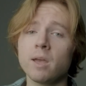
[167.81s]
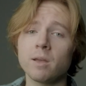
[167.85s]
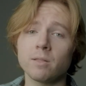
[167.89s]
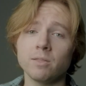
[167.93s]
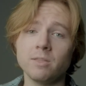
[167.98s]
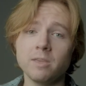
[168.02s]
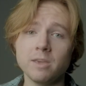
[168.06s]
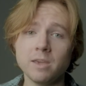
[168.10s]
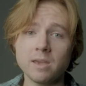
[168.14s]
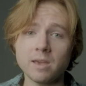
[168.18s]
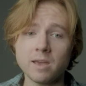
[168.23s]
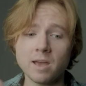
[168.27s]

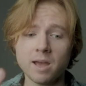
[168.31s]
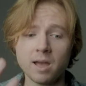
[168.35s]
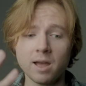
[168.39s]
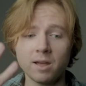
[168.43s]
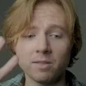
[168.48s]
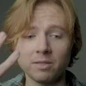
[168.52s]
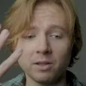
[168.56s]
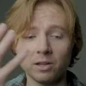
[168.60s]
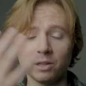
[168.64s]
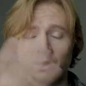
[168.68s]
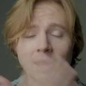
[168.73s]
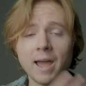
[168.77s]

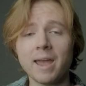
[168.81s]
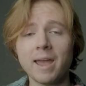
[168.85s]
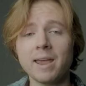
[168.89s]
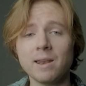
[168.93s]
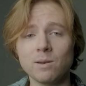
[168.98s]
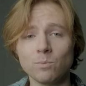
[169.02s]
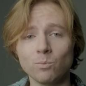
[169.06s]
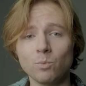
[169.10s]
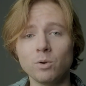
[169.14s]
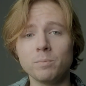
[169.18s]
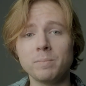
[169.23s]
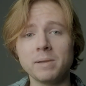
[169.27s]
the
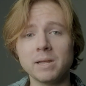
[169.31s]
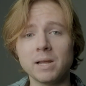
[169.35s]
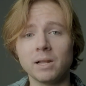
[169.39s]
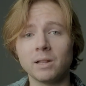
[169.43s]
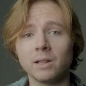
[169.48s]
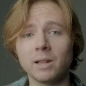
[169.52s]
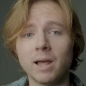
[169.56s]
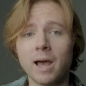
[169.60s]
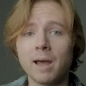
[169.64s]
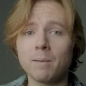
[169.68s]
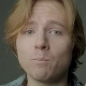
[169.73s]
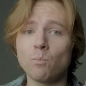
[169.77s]
light would be a
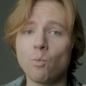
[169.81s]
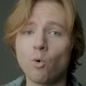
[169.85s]
lot